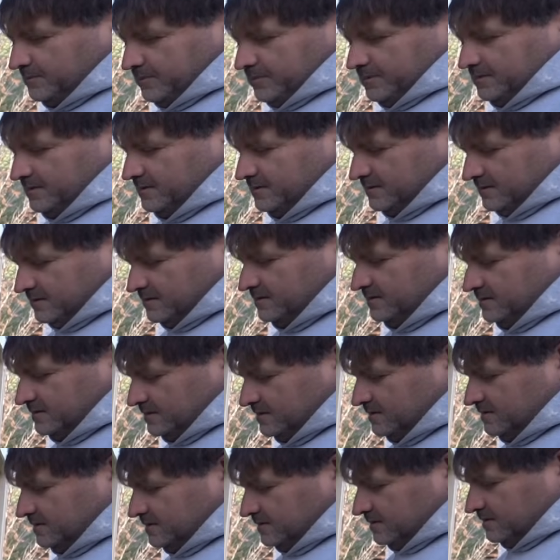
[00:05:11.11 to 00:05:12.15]
That's,
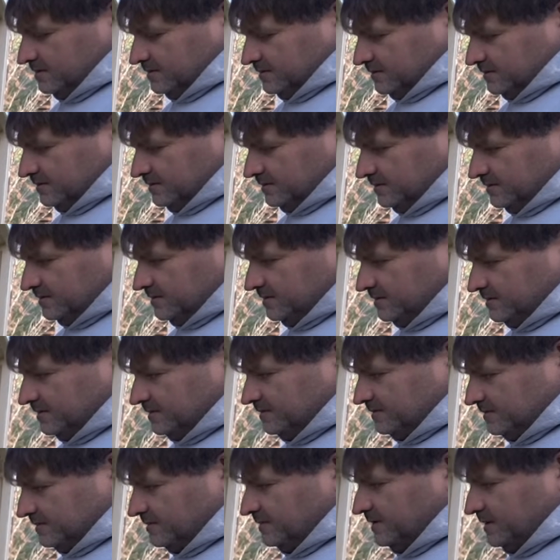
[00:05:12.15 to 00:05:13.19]
that's too big. So,
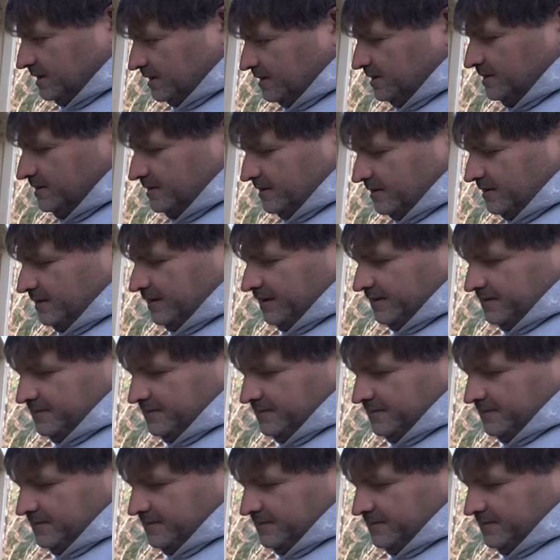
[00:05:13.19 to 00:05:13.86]
all right, good catch.